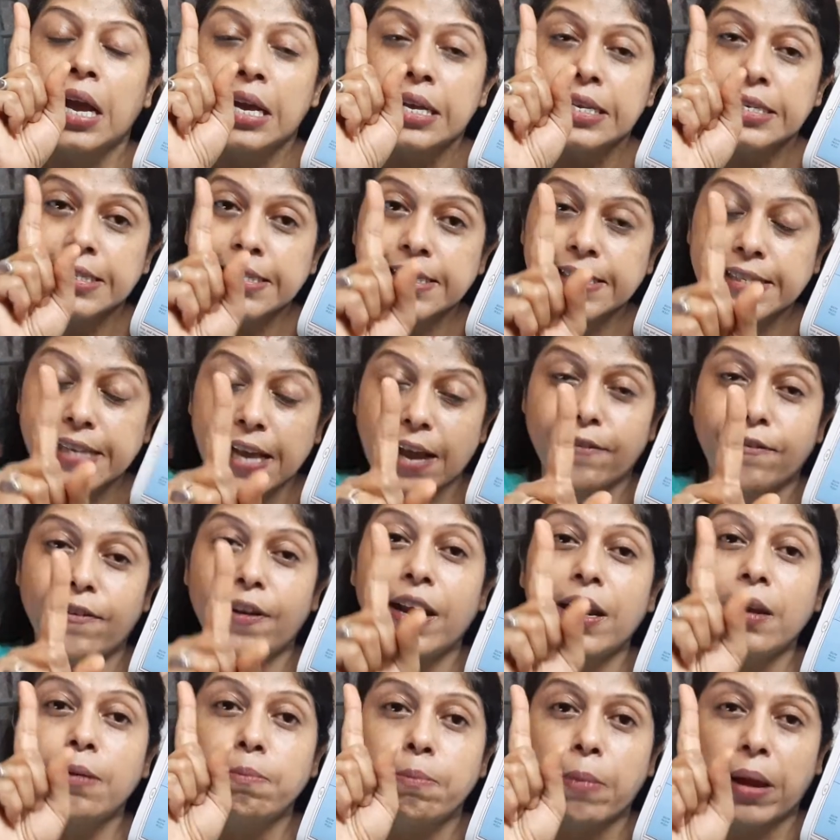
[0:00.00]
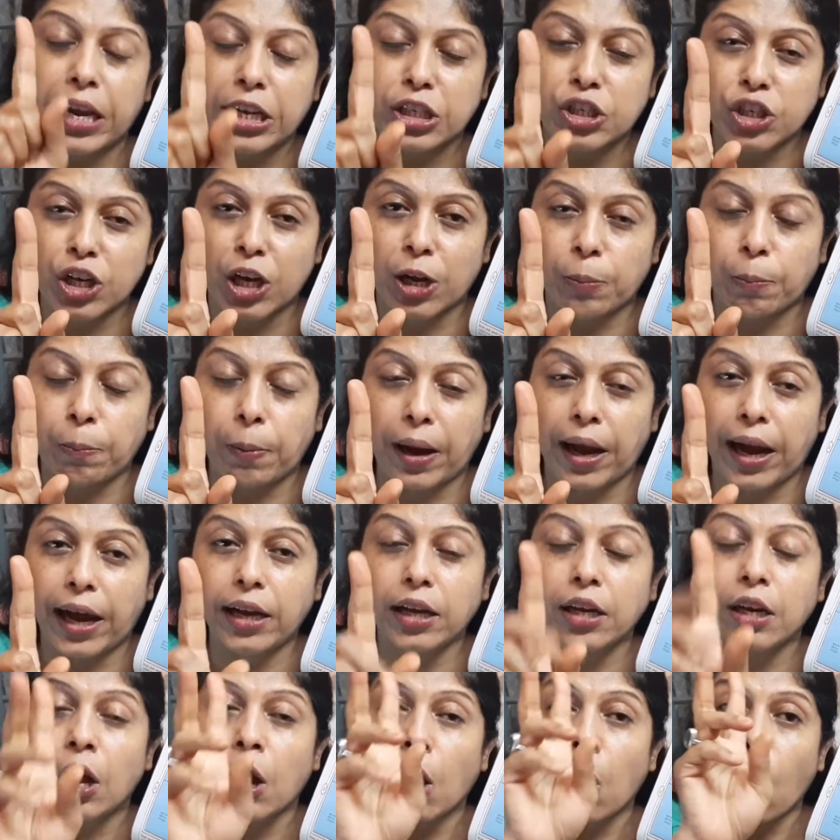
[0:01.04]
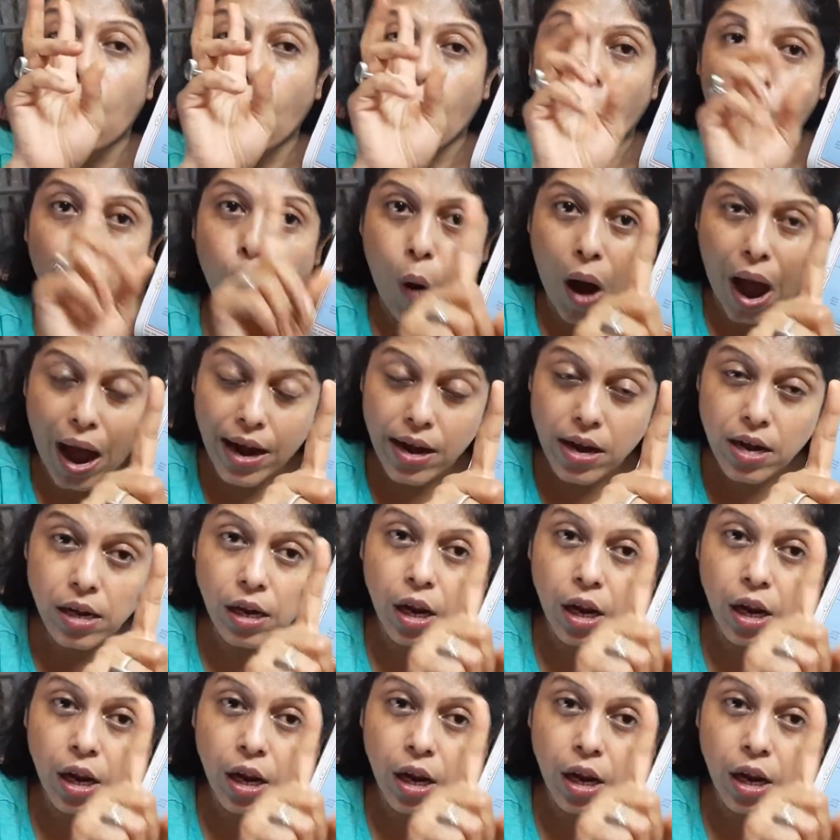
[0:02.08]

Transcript: 7 major plate, one